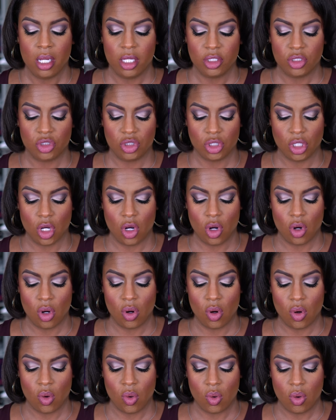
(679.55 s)

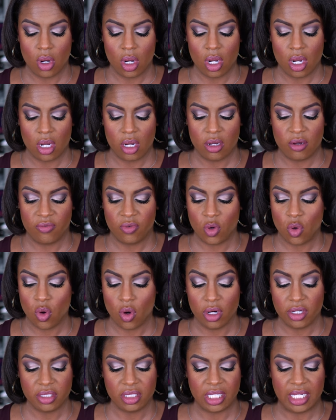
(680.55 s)
So of
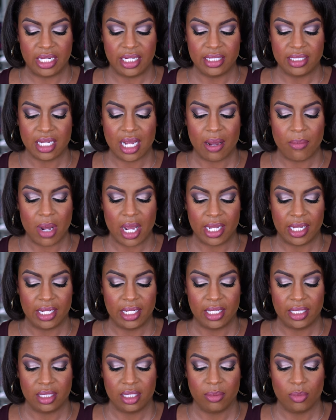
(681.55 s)
course, anytime I can
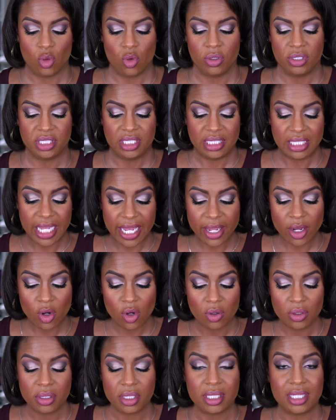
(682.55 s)
get them on
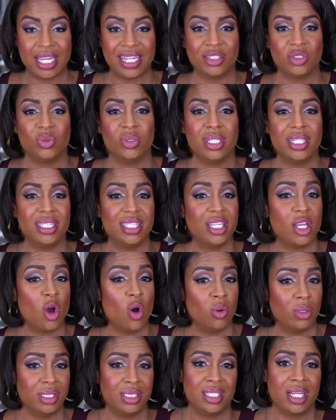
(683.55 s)
sale, that's really the
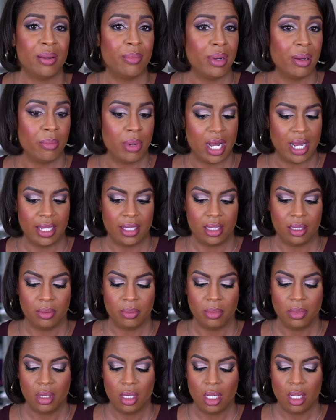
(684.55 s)
only time I buy
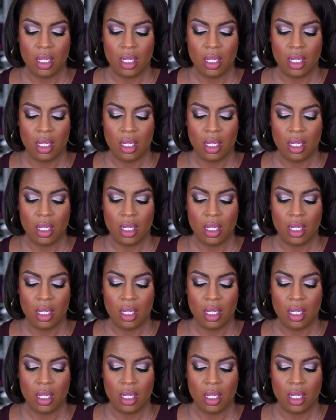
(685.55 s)
them.